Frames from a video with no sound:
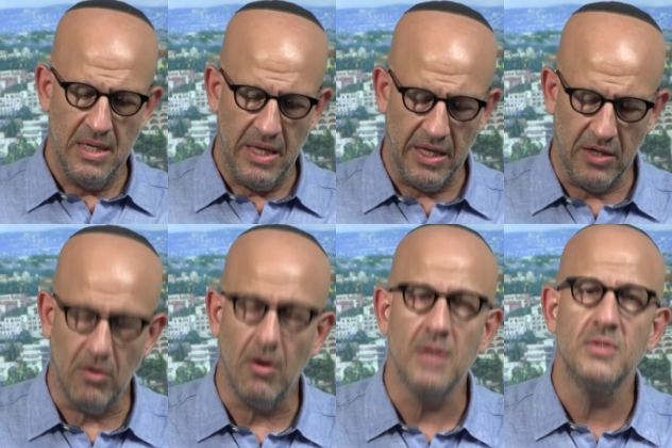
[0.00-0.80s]
it
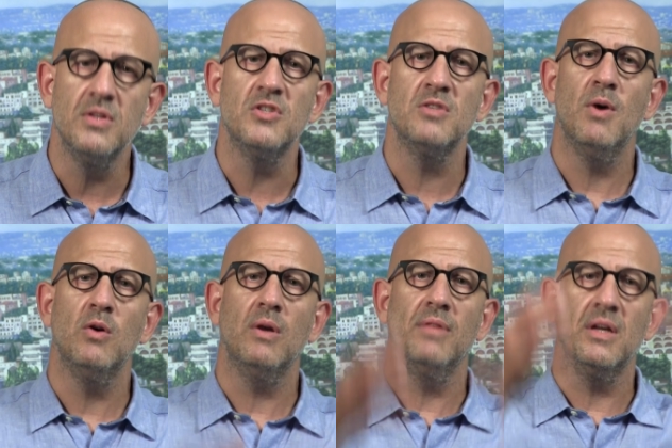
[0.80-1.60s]
caused the
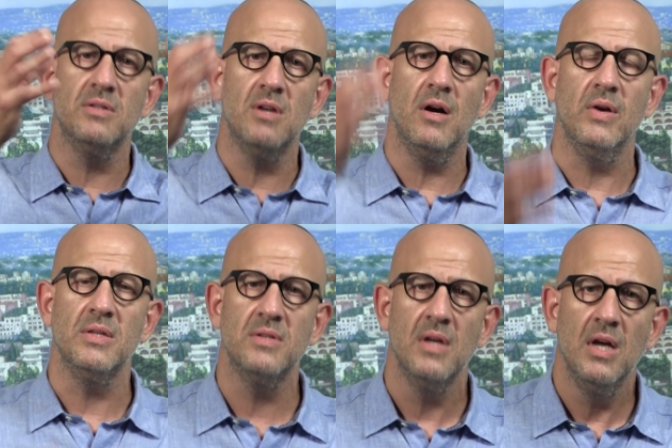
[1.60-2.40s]
smoke of the
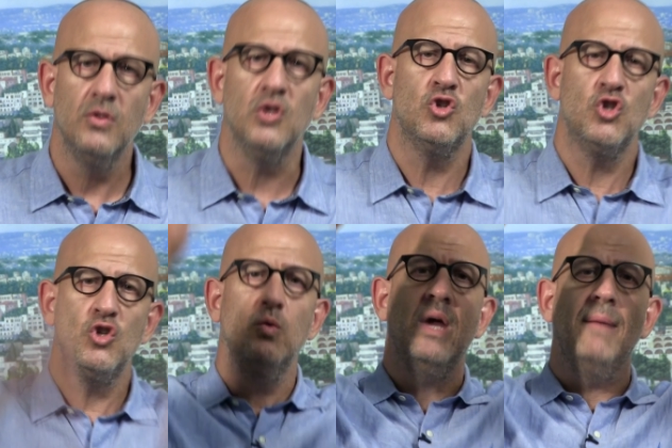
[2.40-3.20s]
Ketoret to
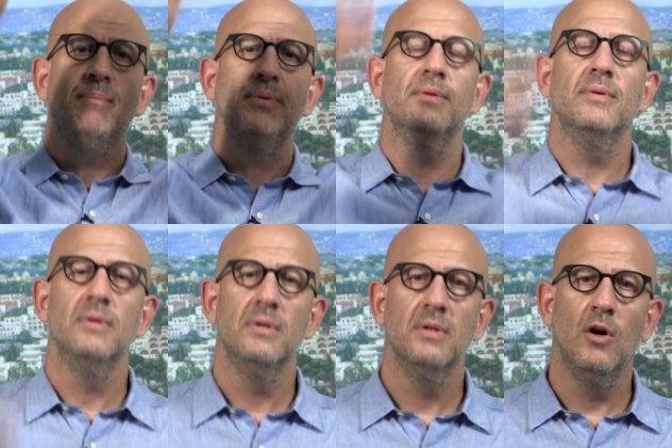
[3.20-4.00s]
shoot up,
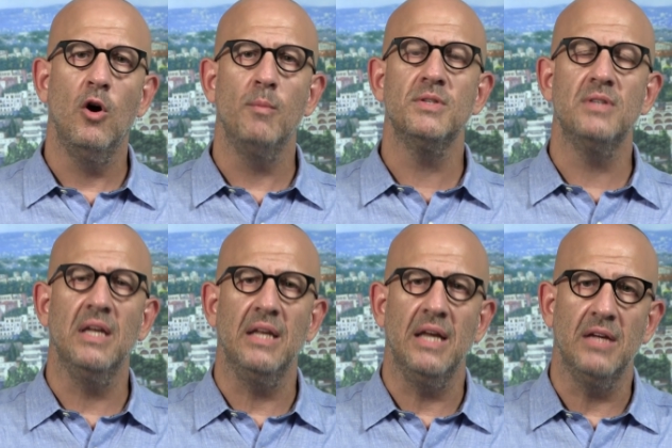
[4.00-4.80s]
almost
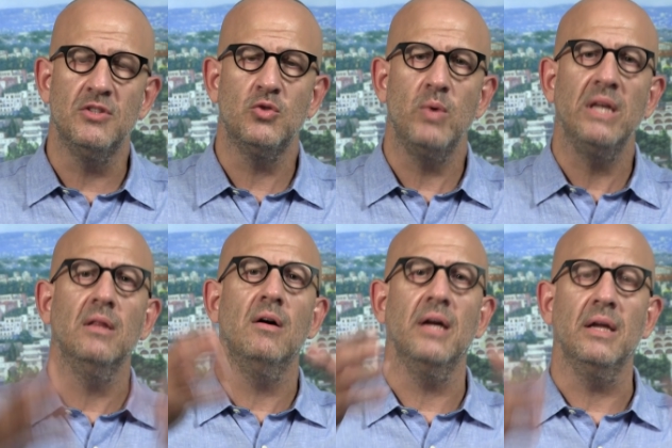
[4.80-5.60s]
in a straight
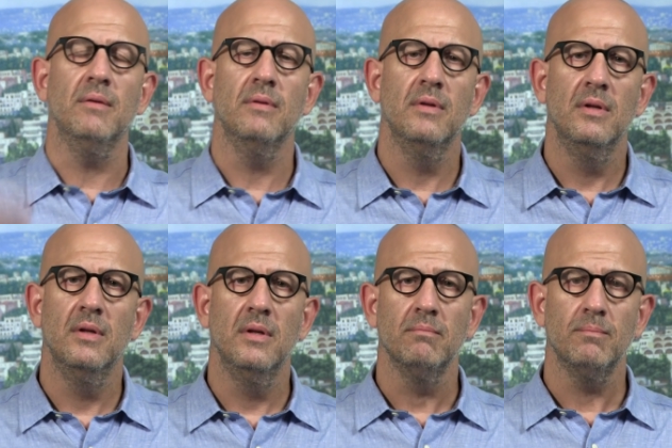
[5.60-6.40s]
line,
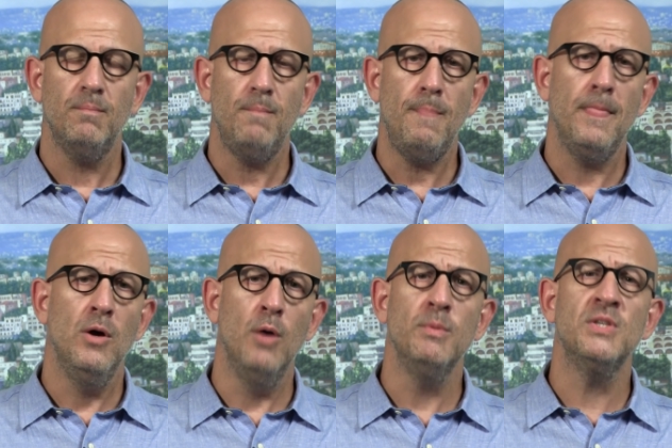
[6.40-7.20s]

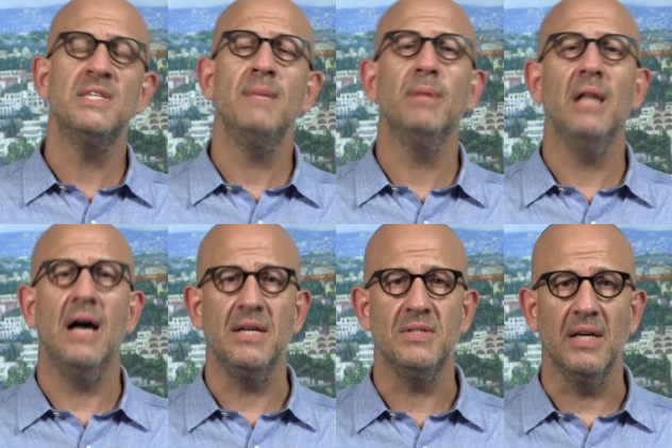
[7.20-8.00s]
almost
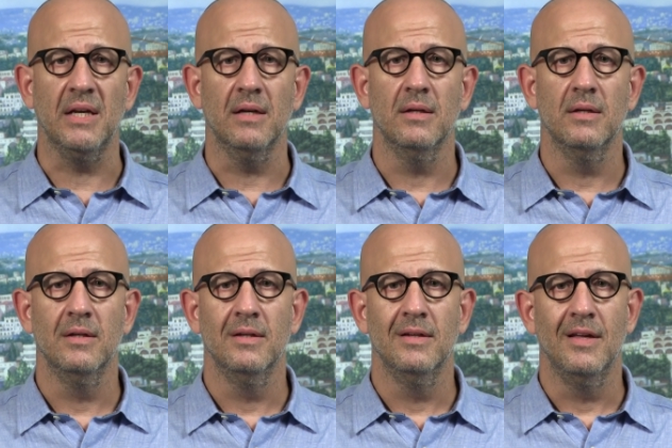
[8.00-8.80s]
symbolizing
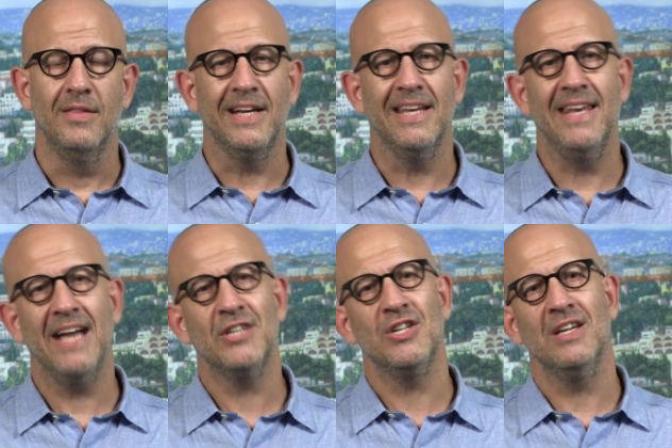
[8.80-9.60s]
the
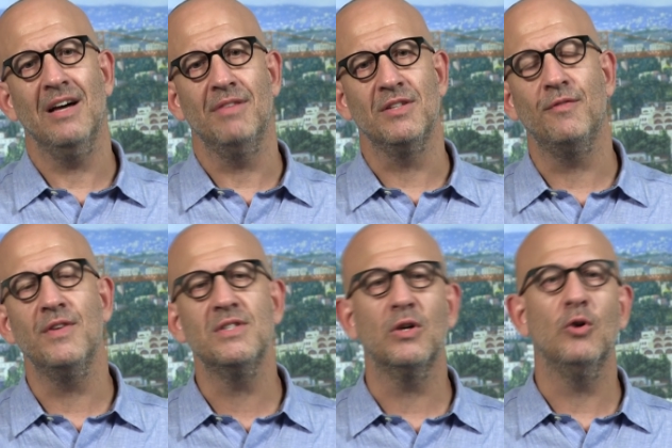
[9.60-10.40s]
connection of this
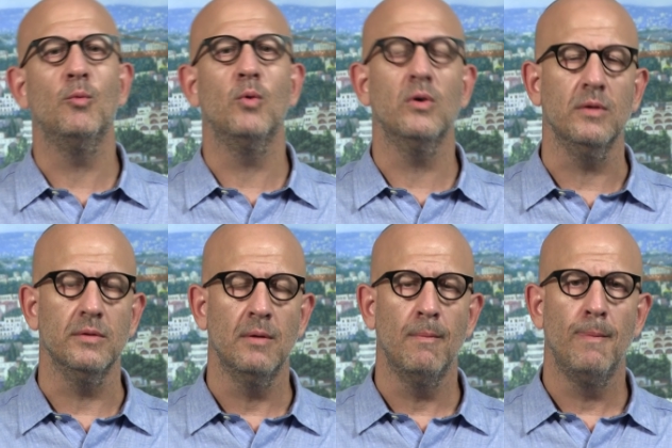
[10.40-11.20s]
physical
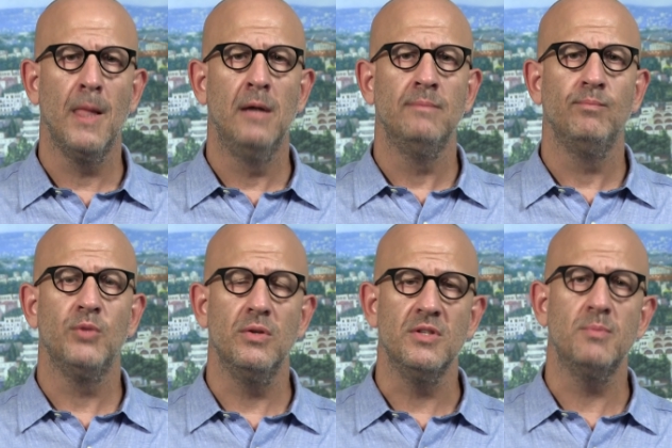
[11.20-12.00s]
world
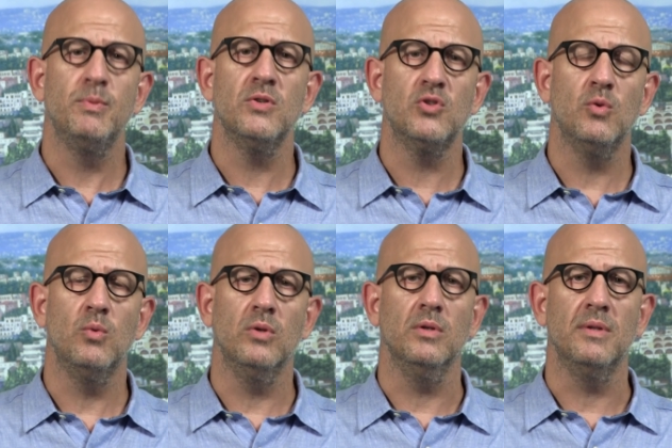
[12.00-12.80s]
to the spiritual
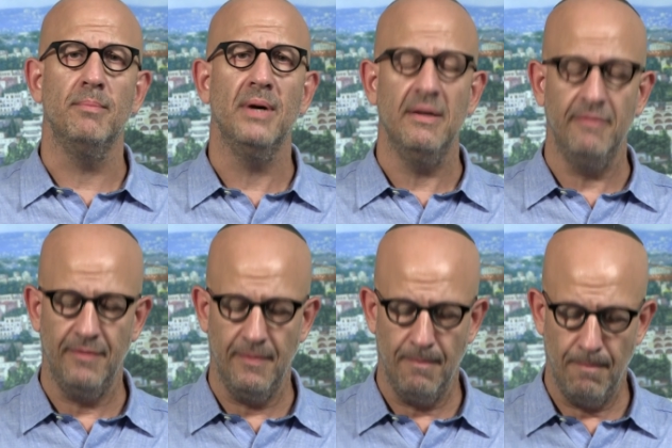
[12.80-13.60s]
world above,